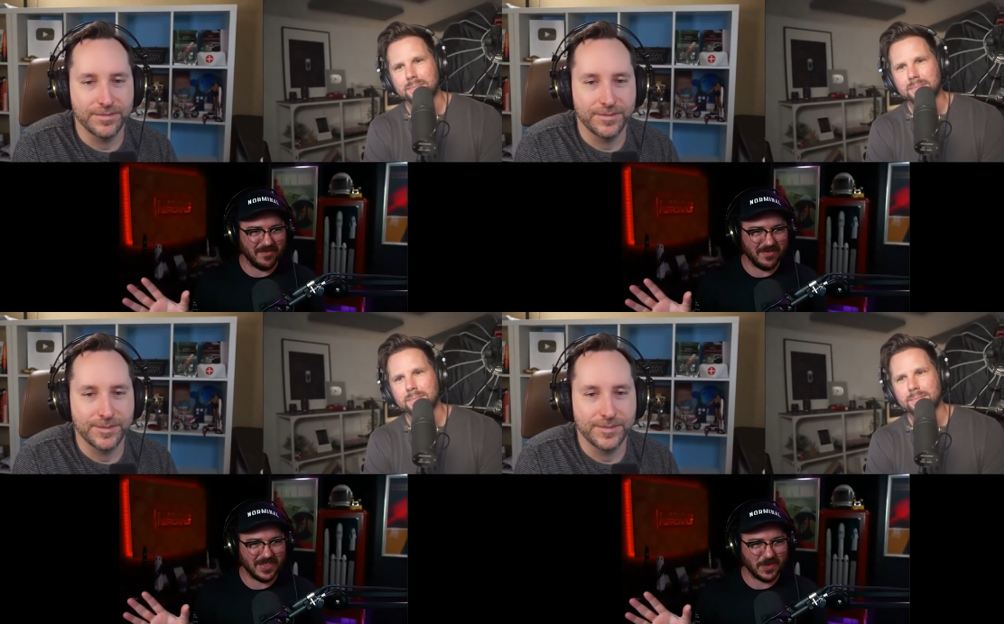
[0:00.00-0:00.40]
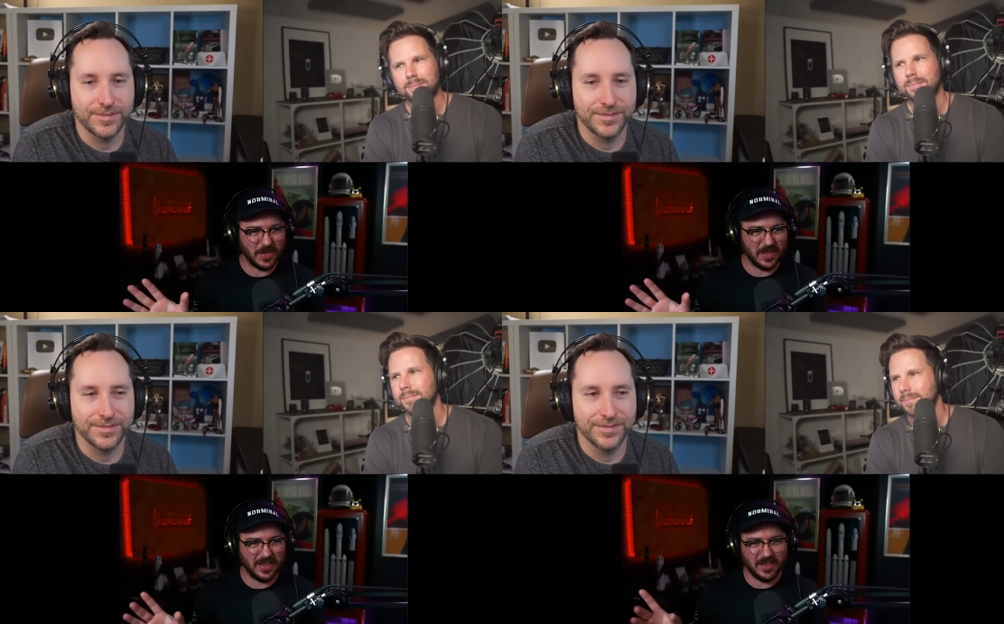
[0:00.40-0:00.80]
Speaker 1: So we're
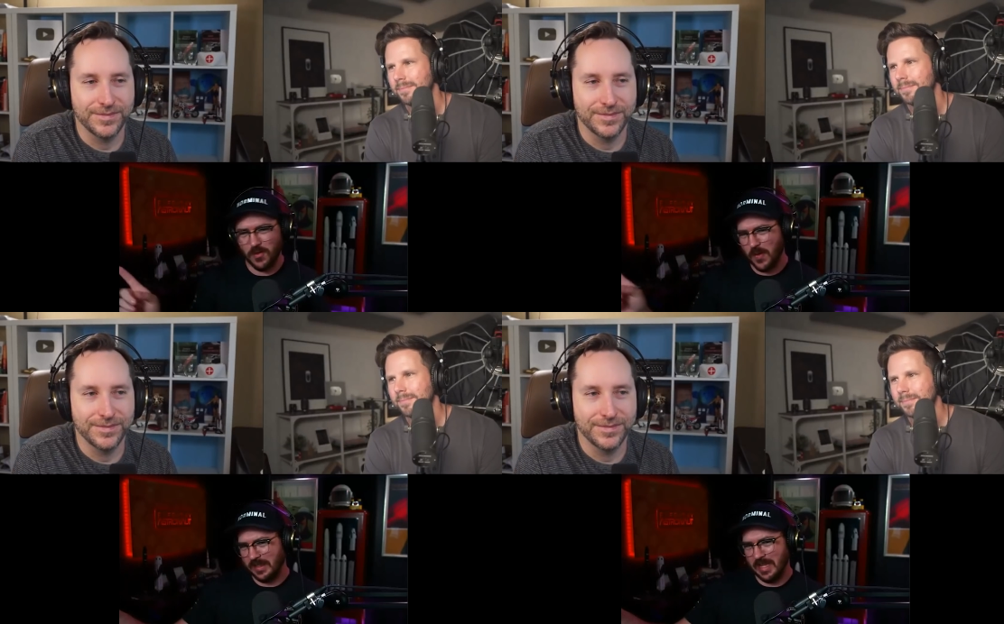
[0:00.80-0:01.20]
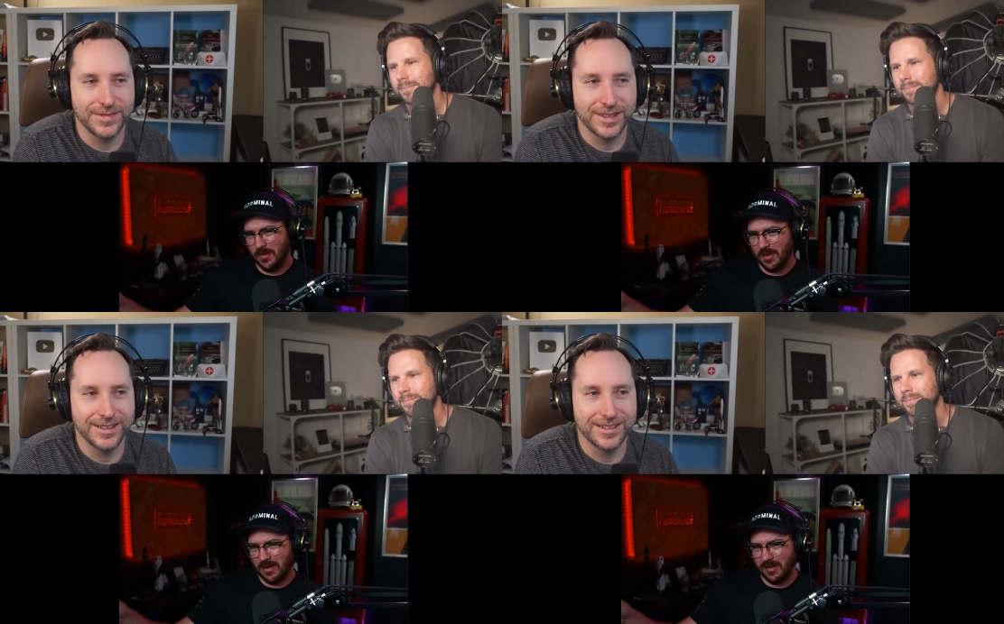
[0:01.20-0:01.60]
not like, oh wait, that
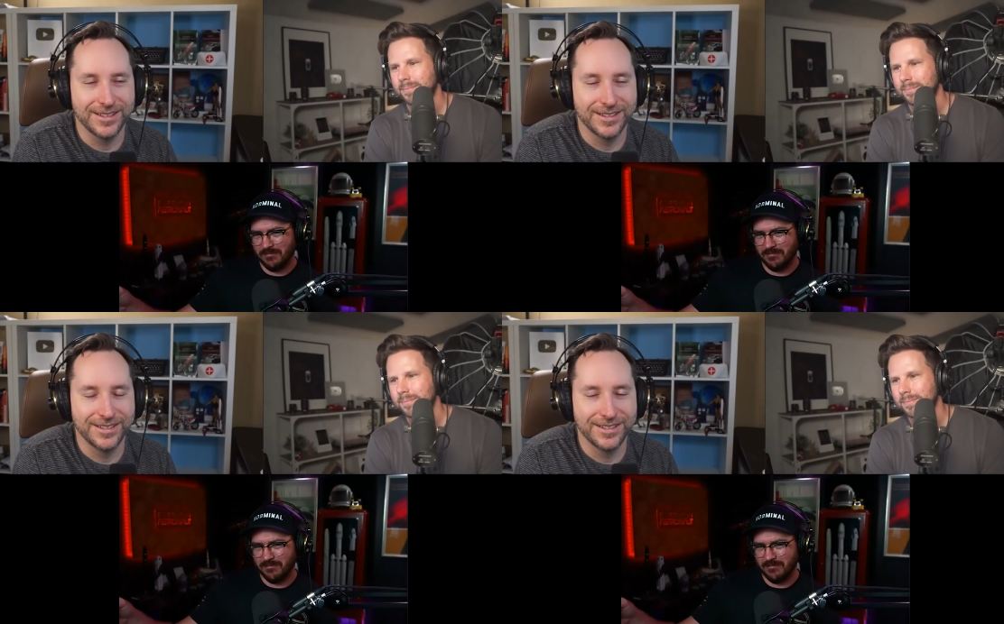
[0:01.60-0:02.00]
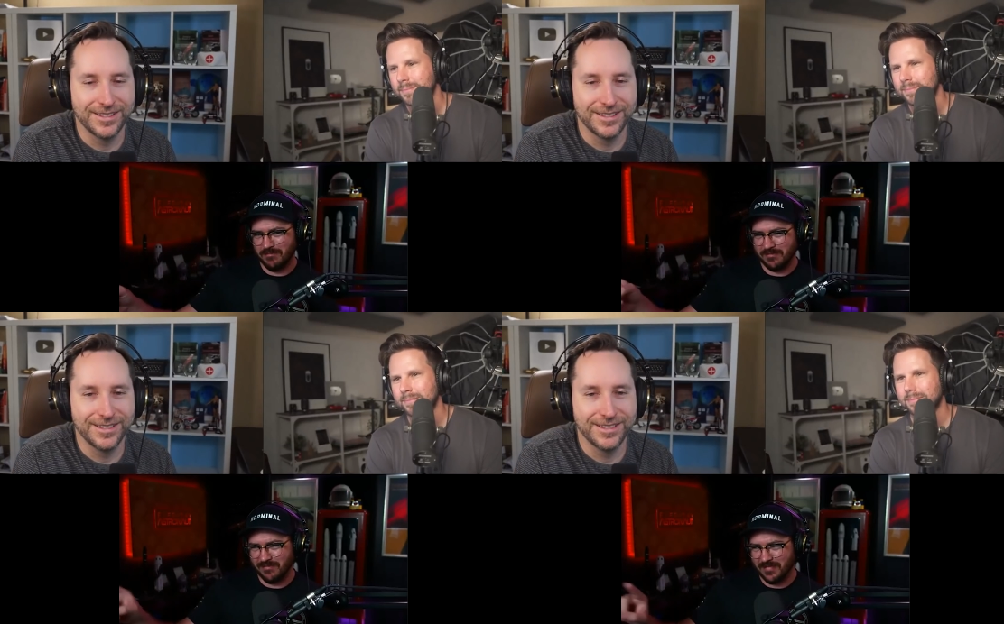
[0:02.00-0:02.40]

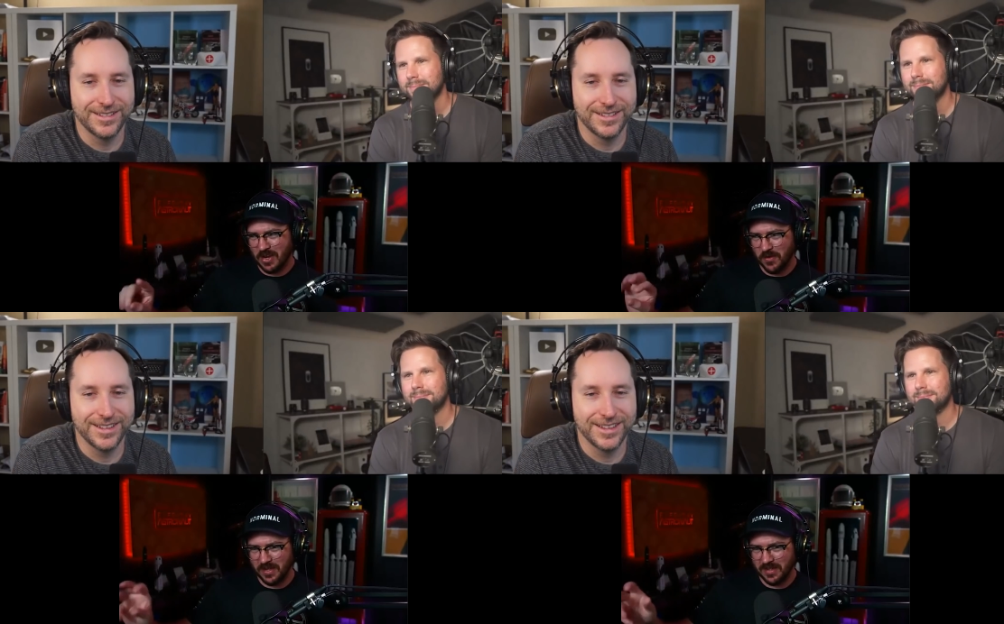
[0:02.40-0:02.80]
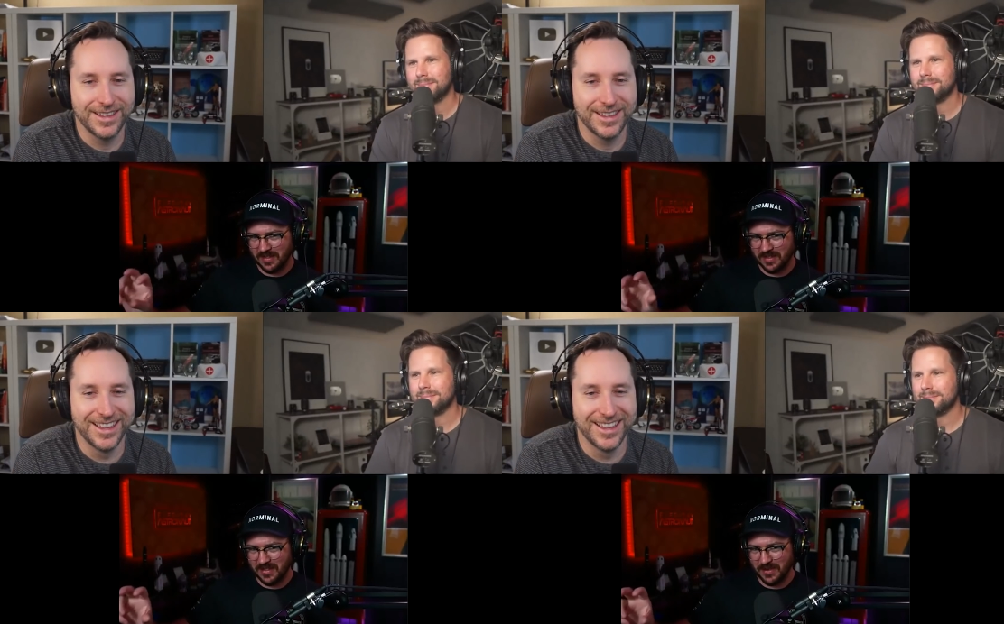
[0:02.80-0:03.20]
one code it a
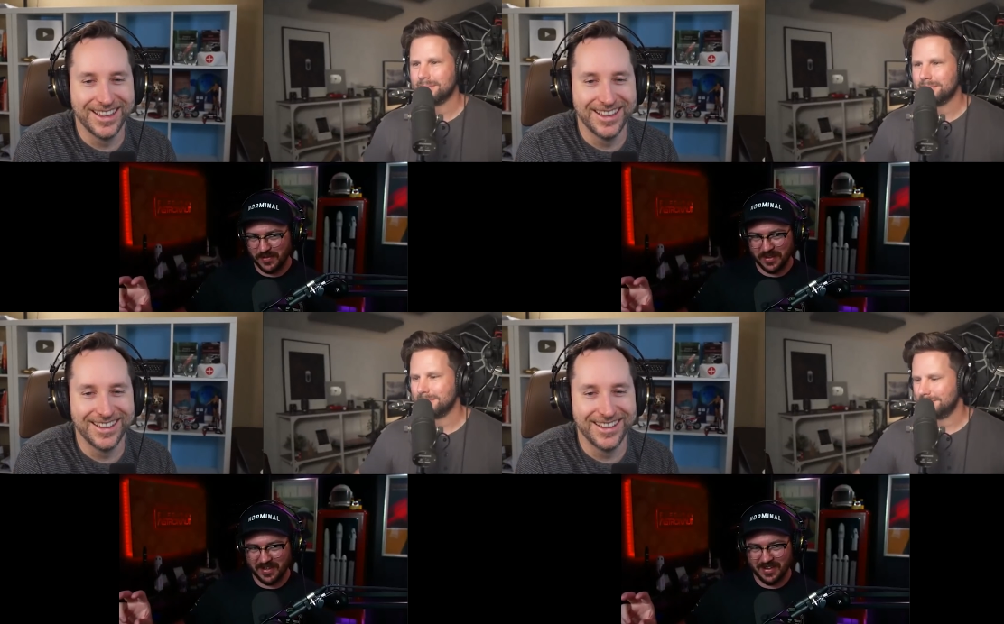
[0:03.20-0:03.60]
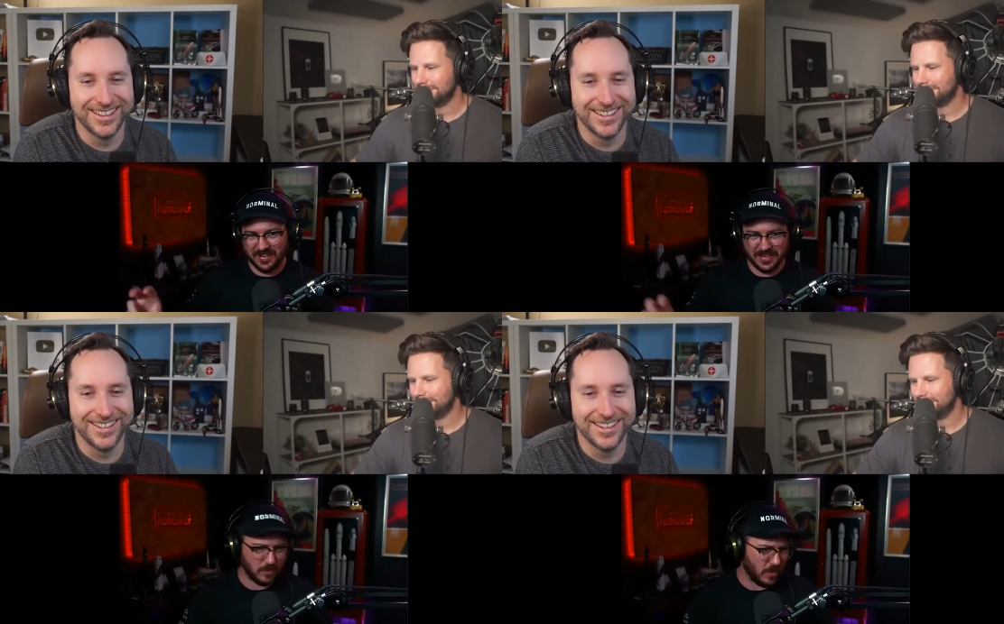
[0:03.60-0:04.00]
little different. You know,
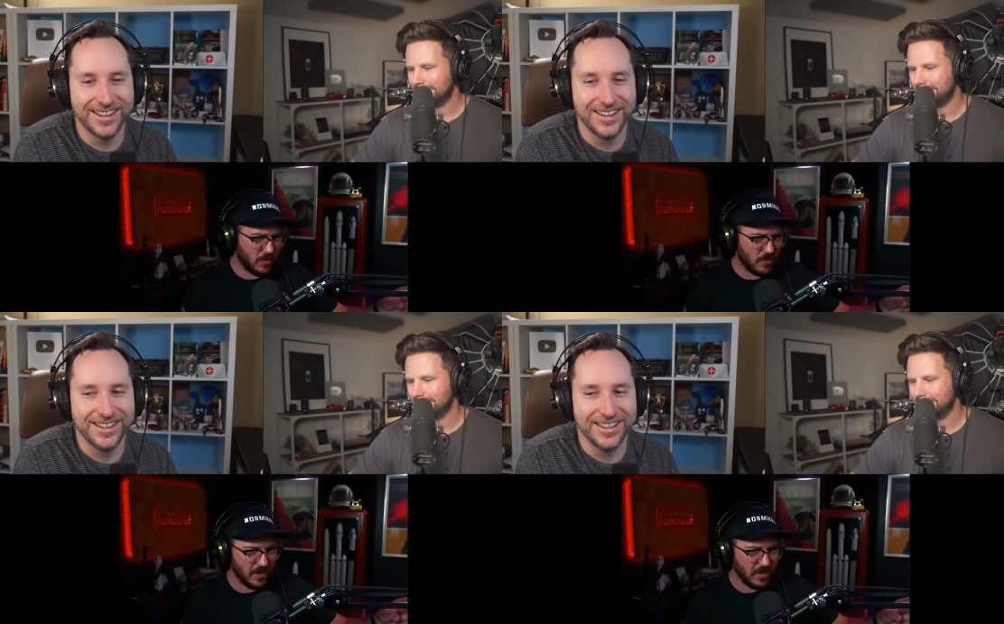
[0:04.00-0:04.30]
this one, oh,